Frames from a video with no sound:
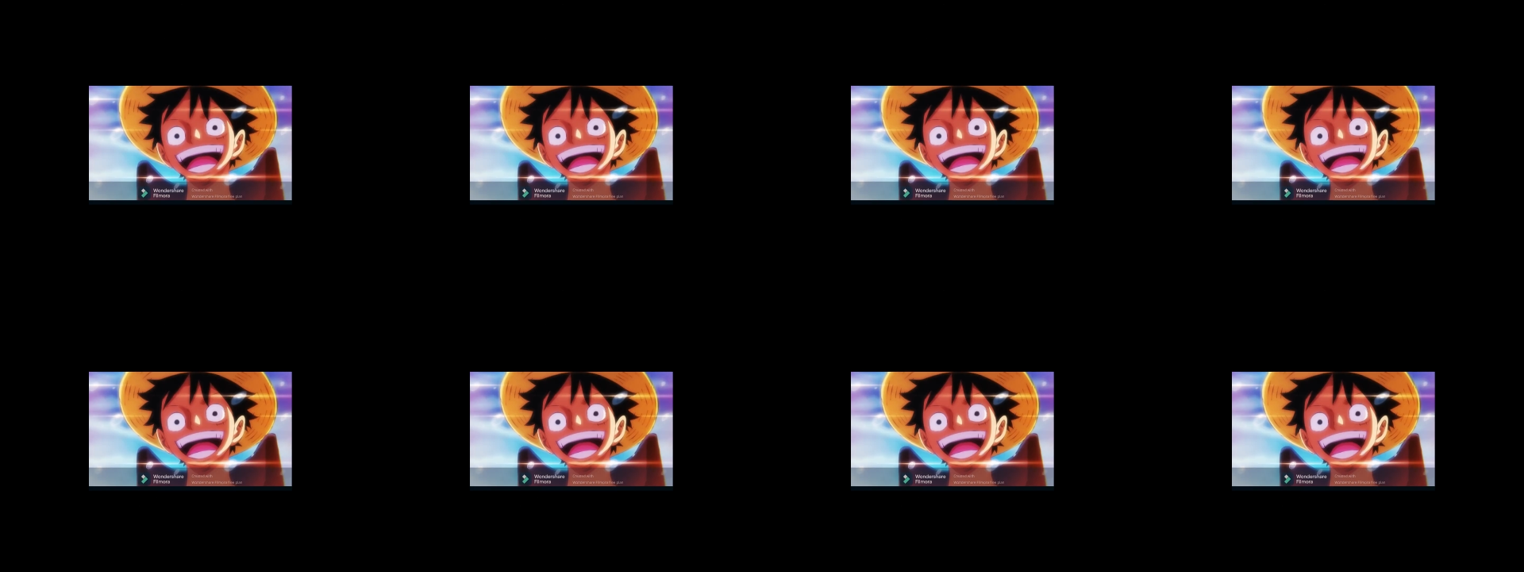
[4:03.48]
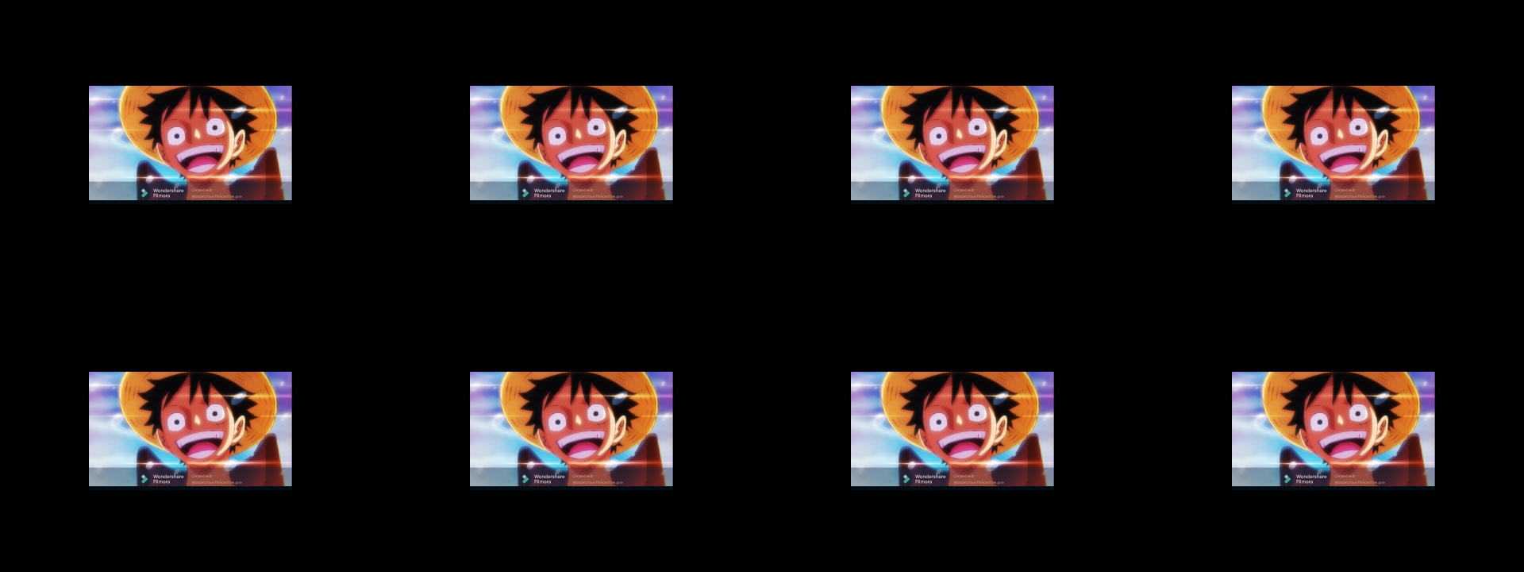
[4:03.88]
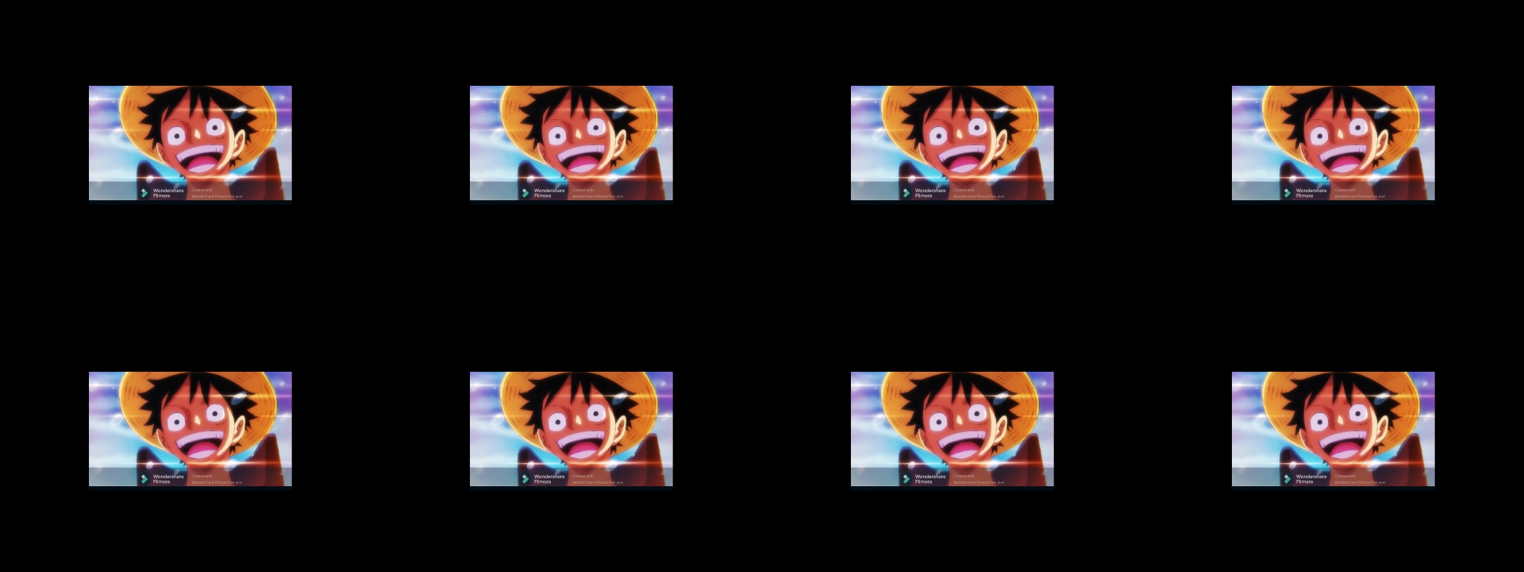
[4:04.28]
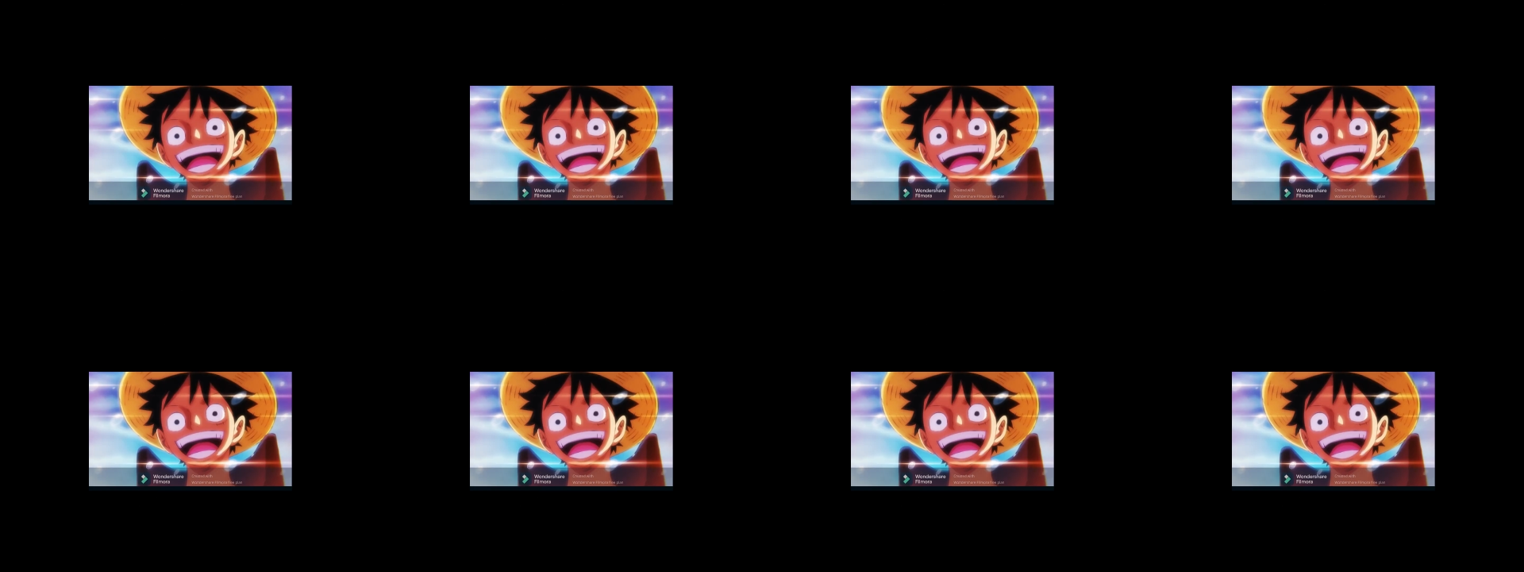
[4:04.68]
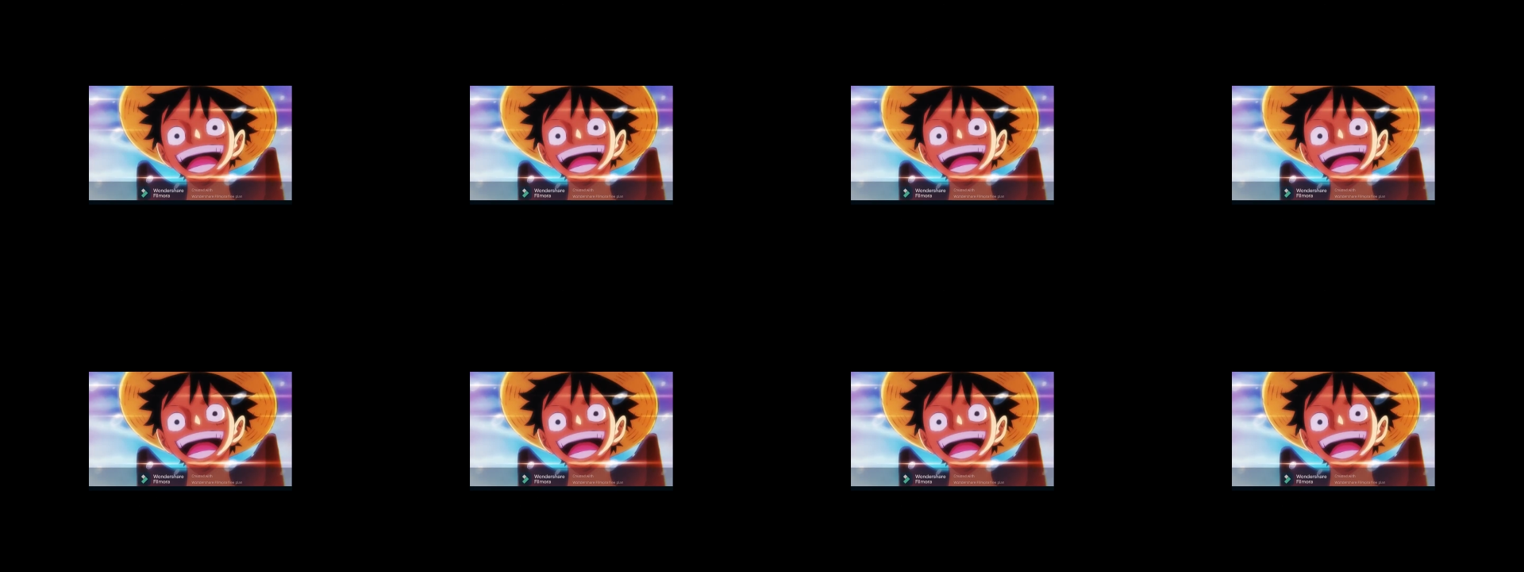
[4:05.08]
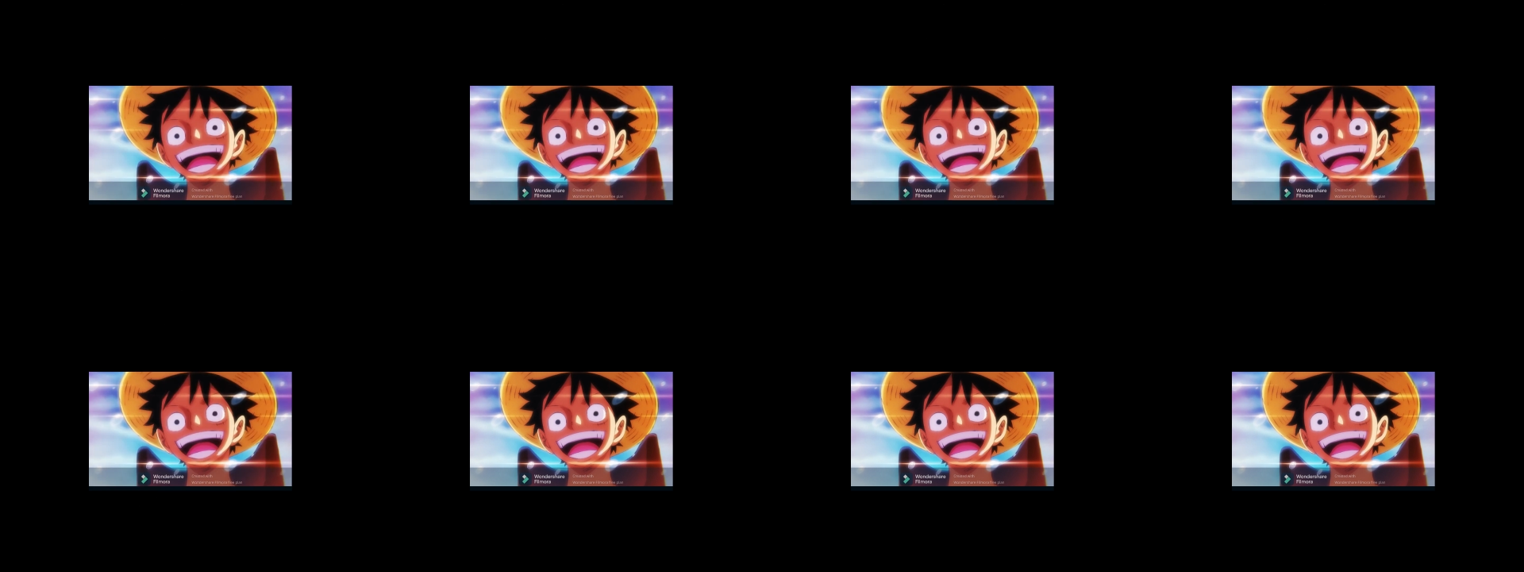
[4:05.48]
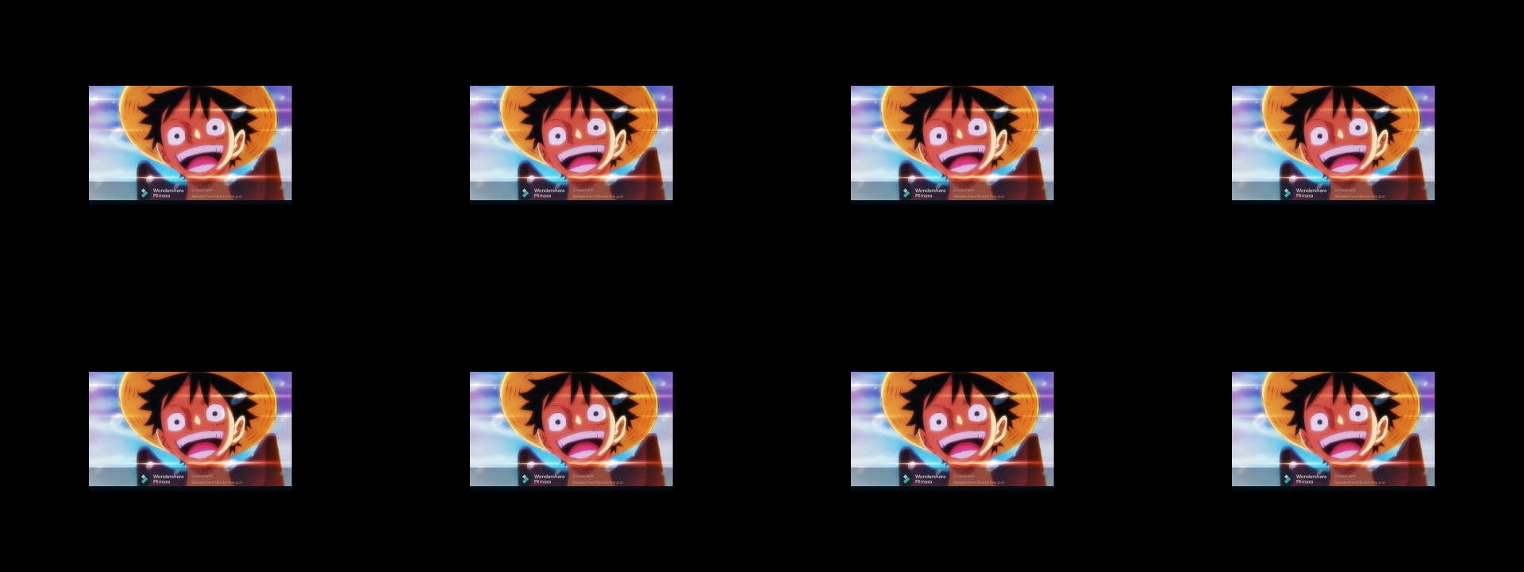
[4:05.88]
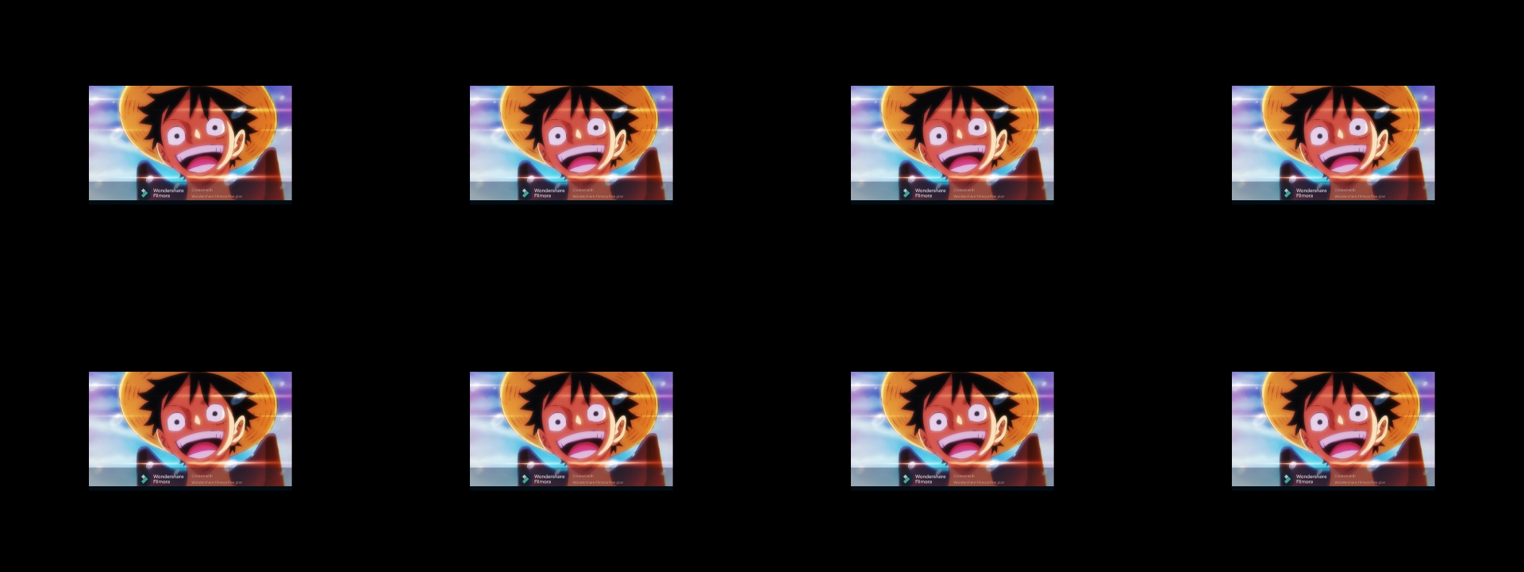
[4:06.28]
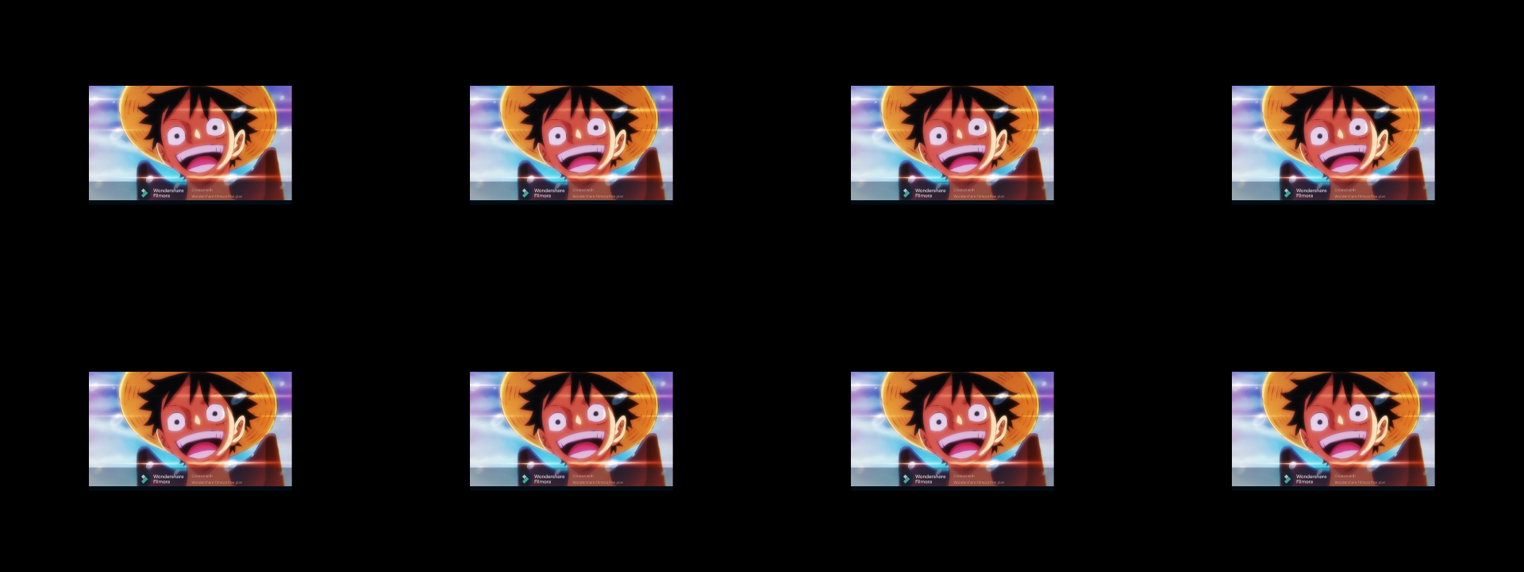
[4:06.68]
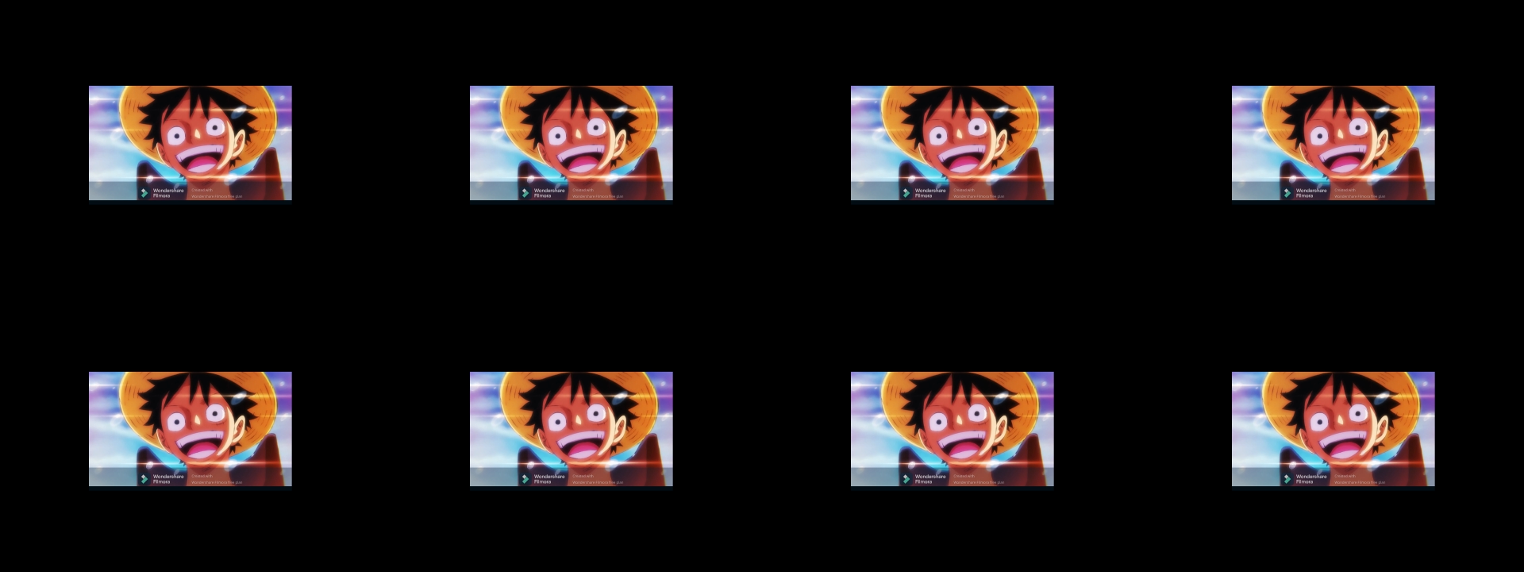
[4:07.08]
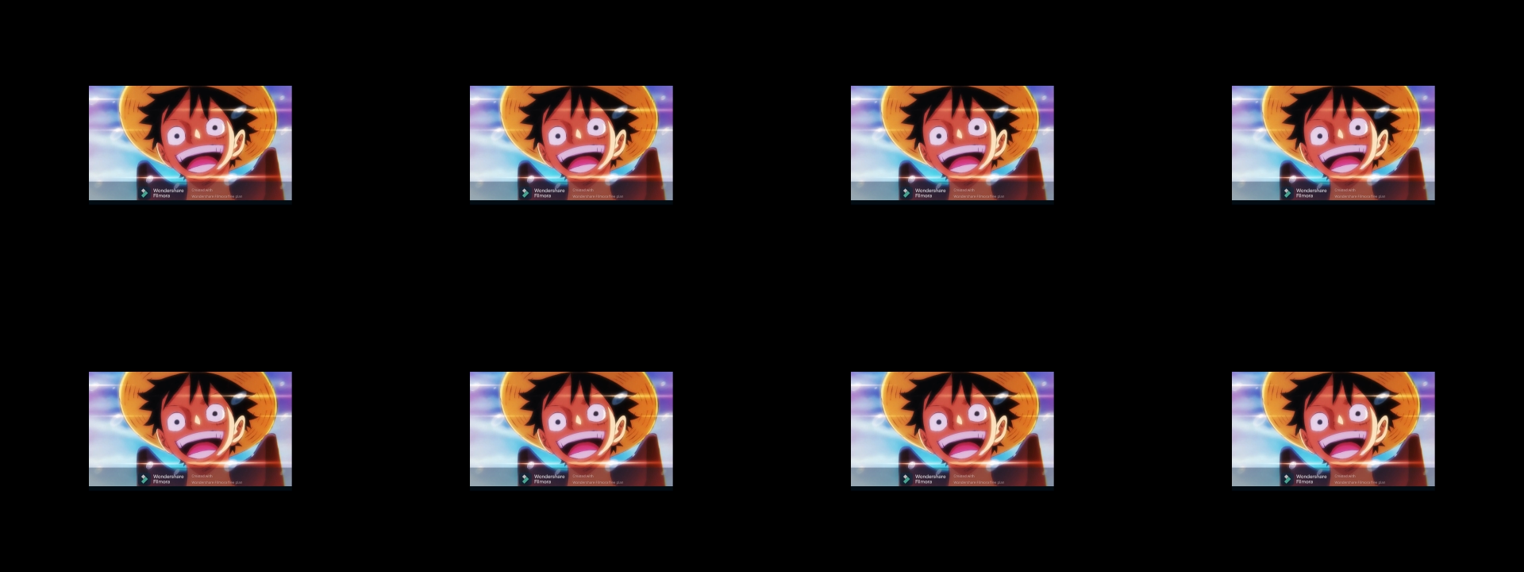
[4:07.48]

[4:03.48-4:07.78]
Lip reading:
(no speaker visible)